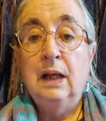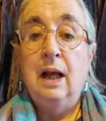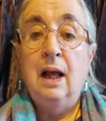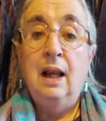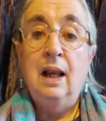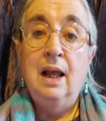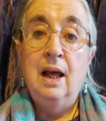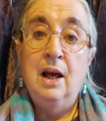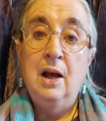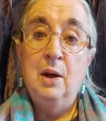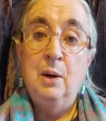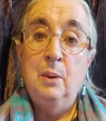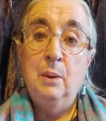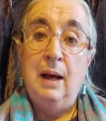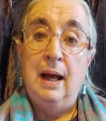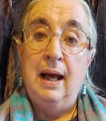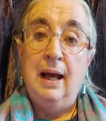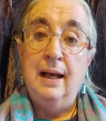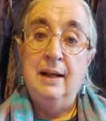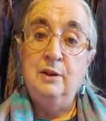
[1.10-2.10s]
Hello
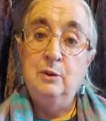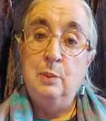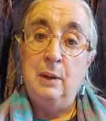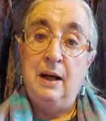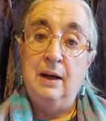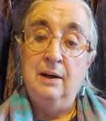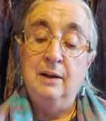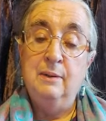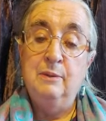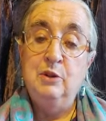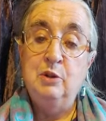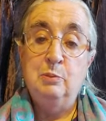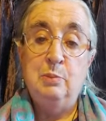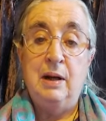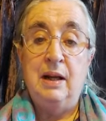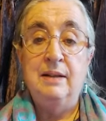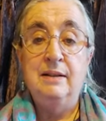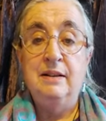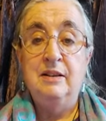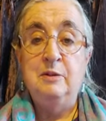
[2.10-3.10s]
and welcome to
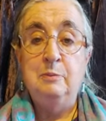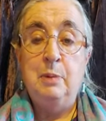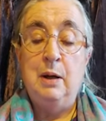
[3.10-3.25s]
Brandy's